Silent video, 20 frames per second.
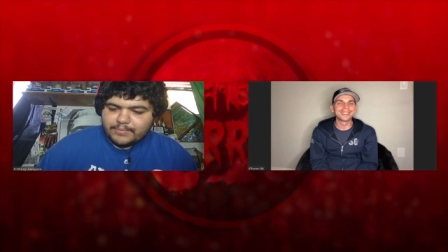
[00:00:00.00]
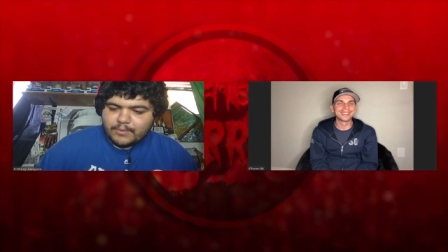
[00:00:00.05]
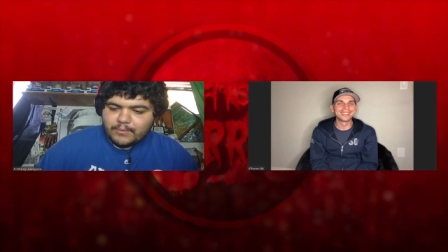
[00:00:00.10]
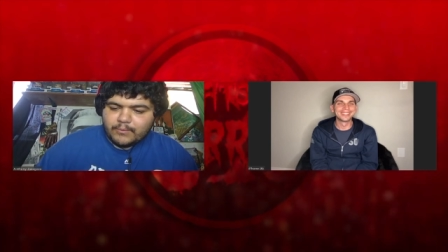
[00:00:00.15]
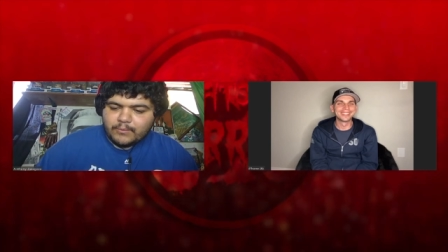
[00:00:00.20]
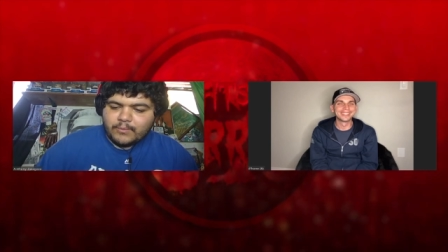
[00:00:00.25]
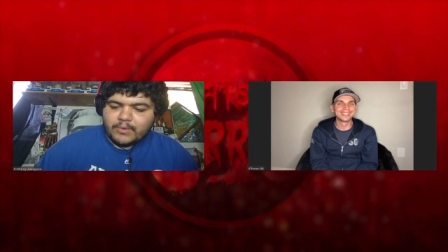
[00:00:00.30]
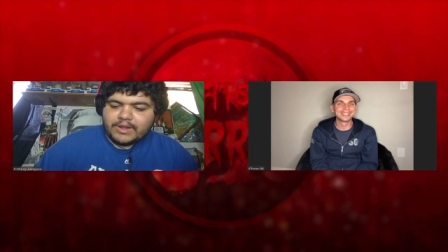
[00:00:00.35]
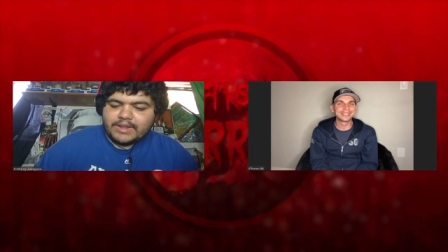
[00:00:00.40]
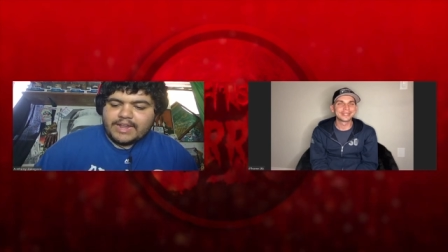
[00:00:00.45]

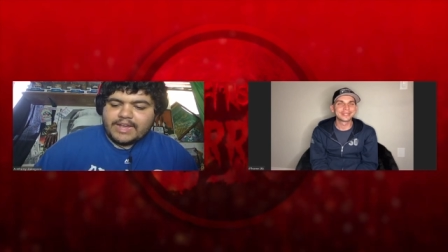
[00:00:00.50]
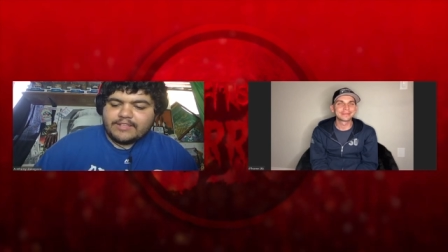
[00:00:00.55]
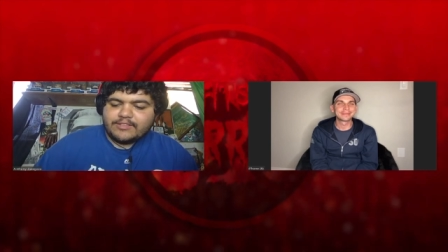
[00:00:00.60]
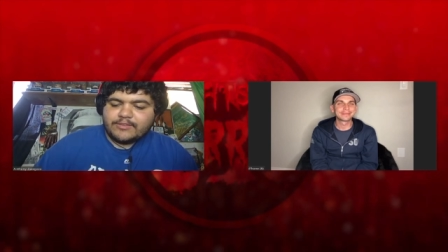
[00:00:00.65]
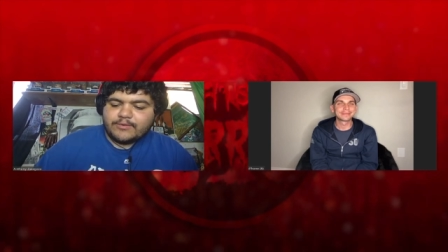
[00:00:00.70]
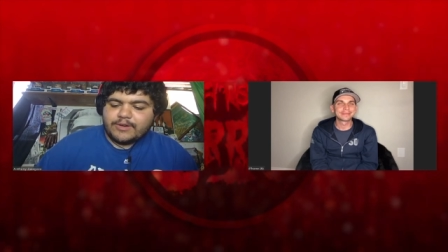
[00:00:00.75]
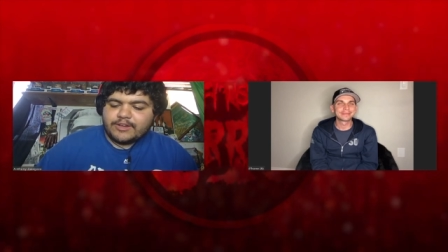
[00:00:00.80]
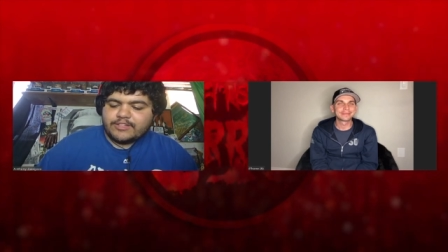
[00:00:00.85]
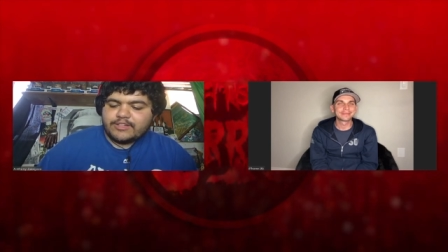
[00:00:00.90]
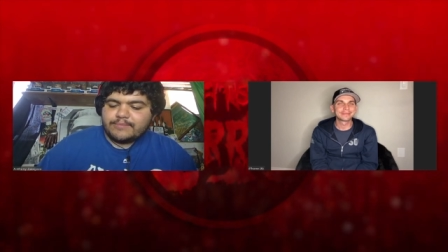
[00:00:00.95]
One last
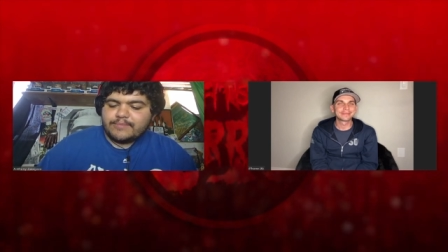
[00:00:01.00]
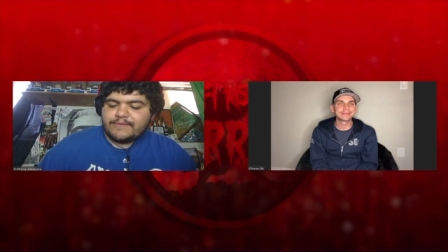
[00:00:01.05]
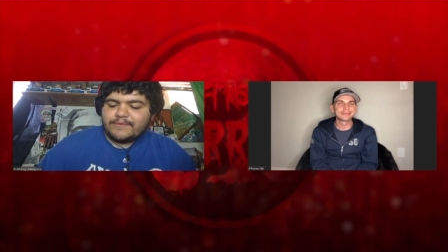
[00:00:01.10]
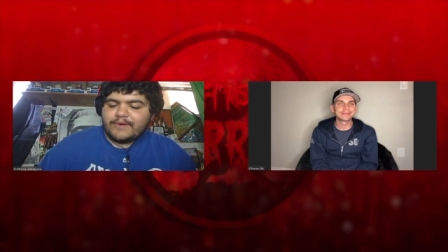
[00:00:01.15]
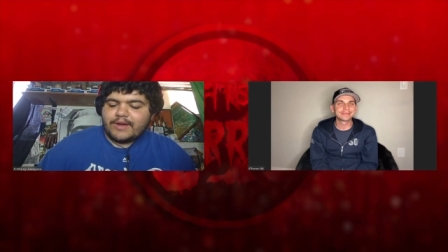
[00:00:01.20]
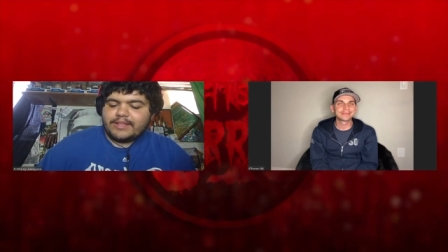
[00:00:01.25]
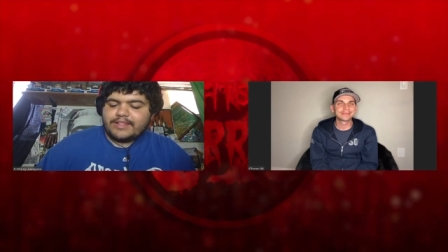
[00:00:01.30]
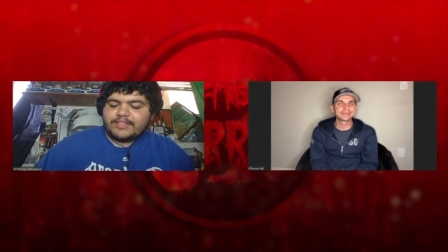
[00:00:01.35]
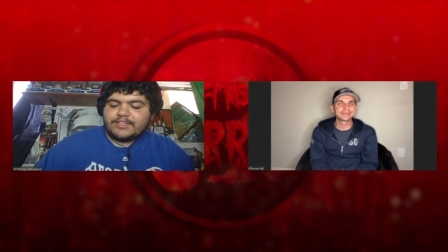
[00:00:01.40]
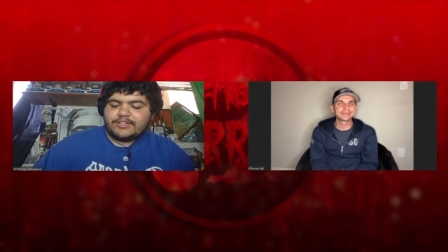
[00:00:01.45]
question
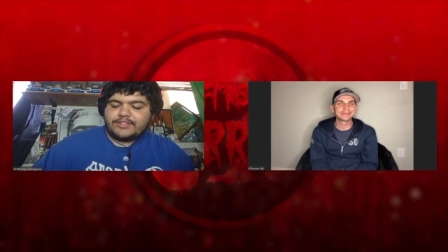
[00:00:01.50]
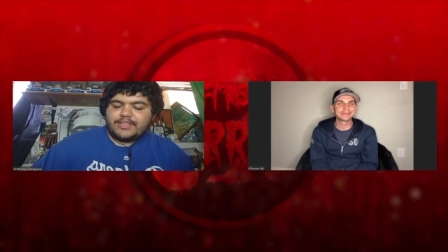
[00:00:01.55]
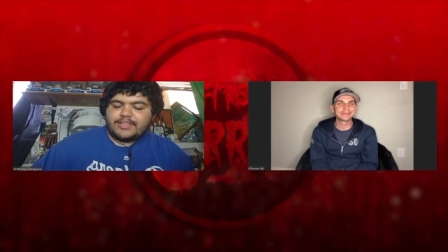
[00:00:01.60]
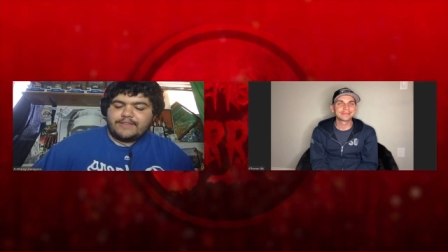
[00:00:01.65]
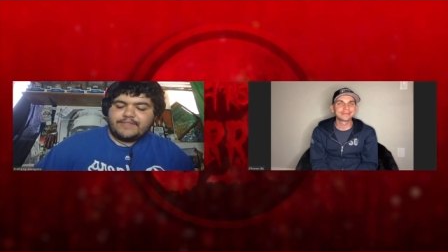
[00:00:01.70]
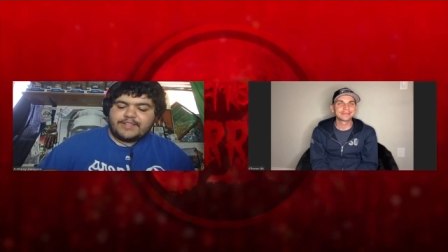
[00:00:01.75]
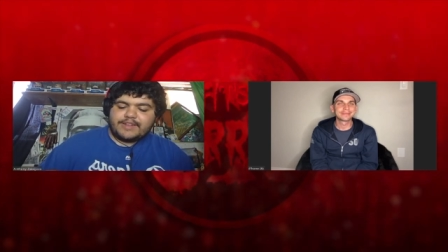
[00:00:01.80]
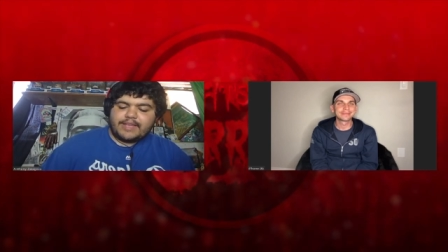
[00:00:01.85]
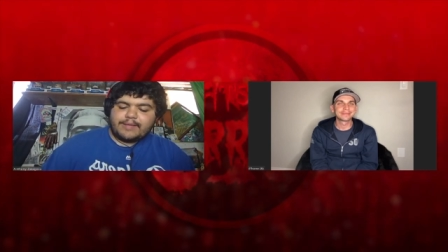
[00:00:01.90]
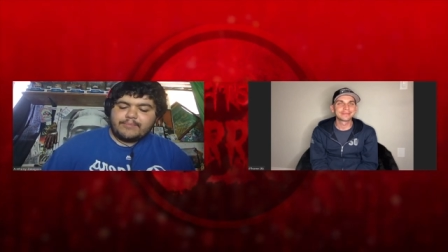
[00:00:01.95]
before I let you
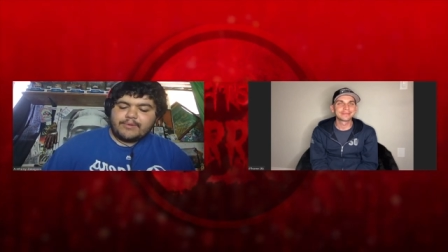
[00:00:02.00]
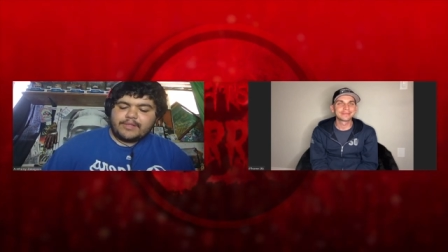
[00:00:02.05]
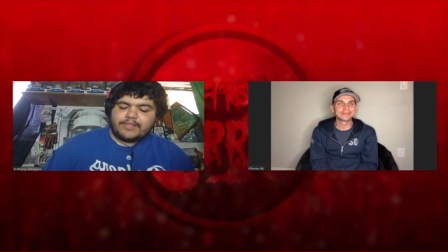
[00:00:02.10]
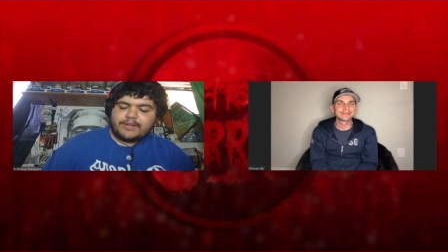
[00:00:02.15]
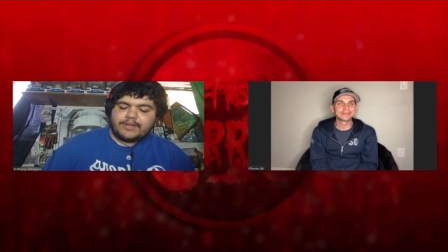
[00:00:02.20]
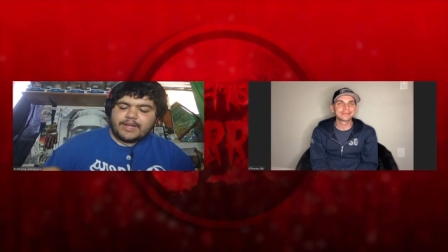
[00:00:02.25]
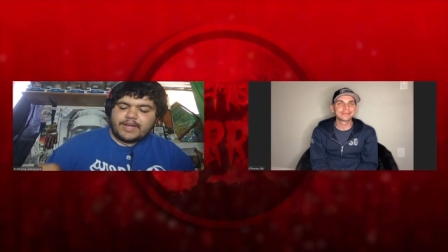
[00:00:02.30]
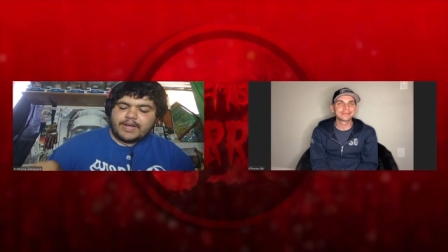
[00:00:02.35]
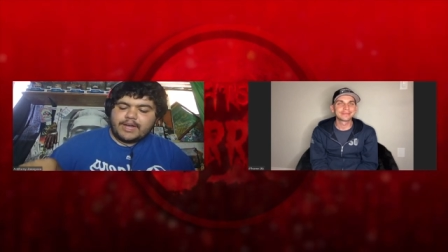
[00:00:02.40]
leave today, brother.